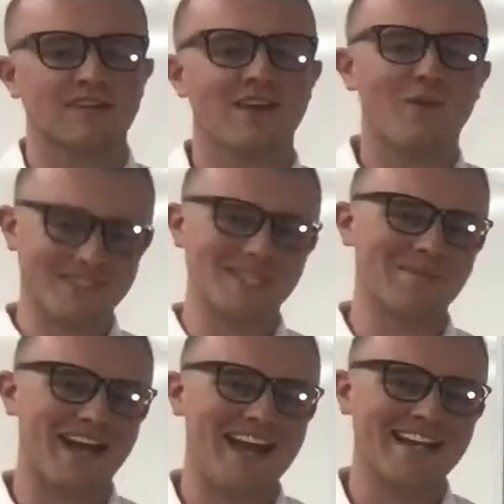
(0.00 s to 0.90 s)
What's
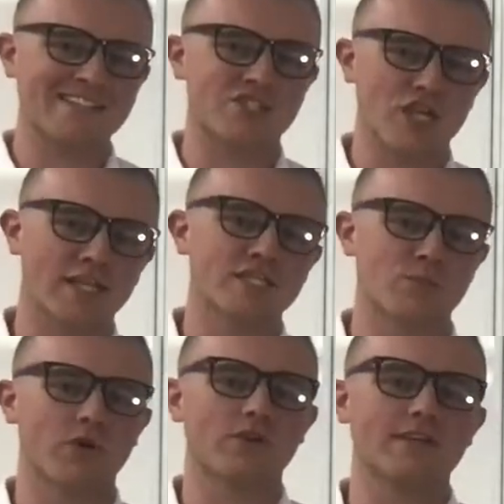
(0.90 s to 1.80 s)
up, guys? Jake
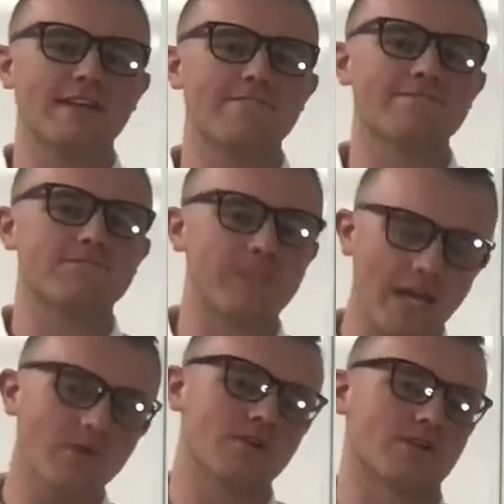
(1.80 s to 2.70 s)
Spurley,
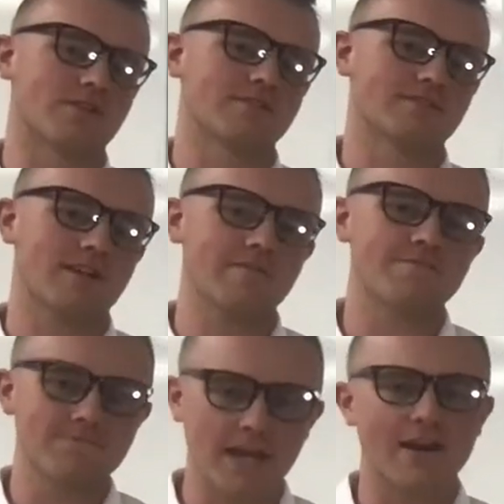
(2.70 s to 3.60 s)
founder of
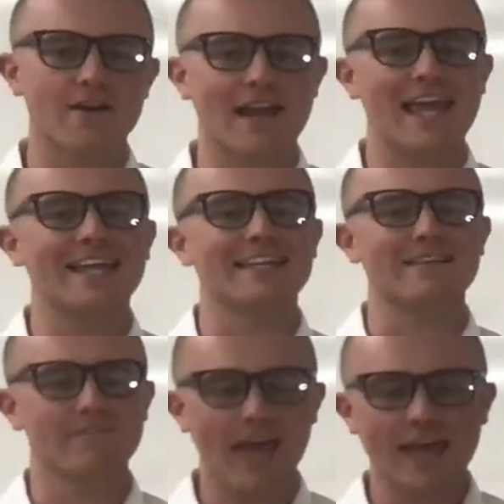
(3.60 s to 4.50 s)
Fair and
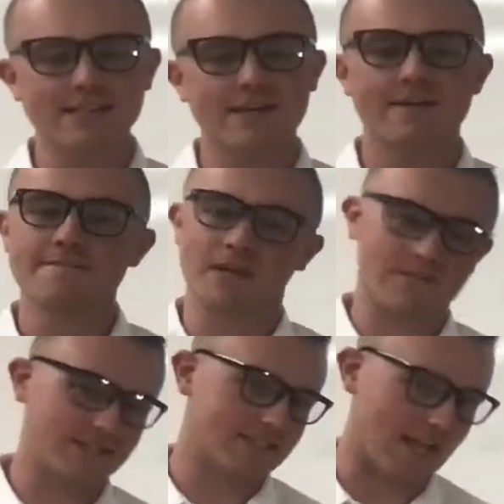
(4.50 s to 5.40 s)
Event,
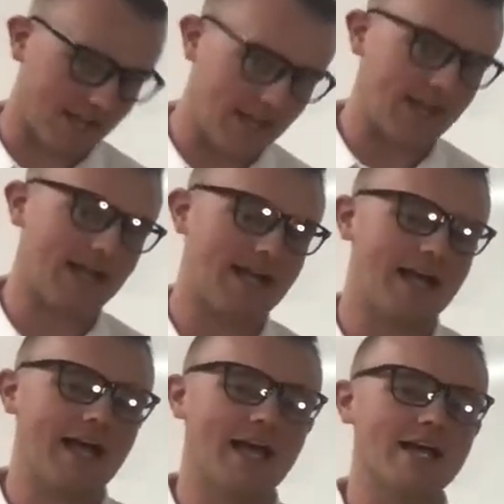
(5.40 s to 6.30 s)

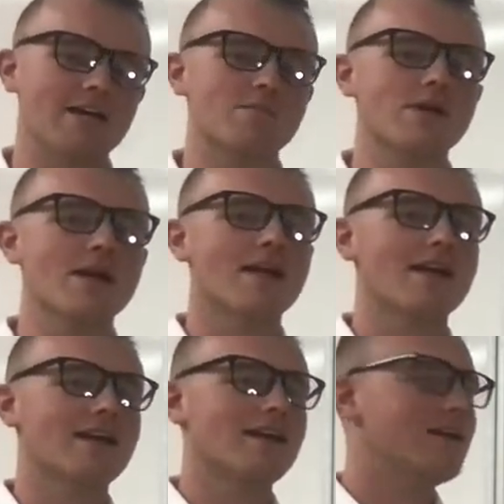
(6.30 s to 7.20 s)
fairandevent.com.
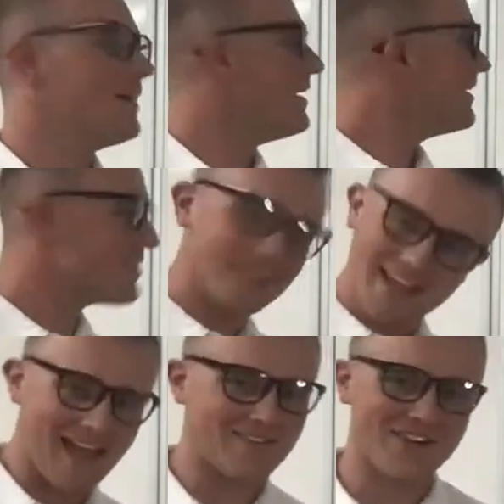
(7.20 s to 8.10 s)
It's good
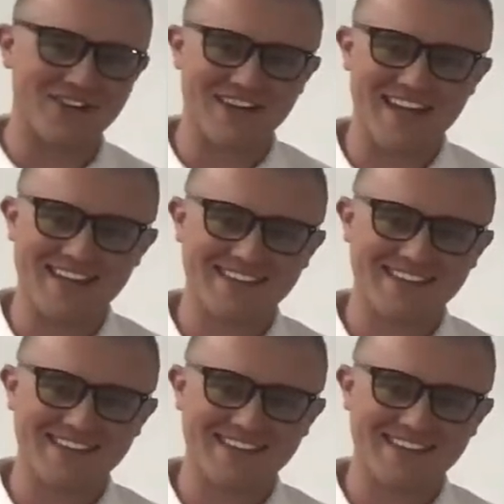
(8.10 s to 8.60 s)
to have you here today.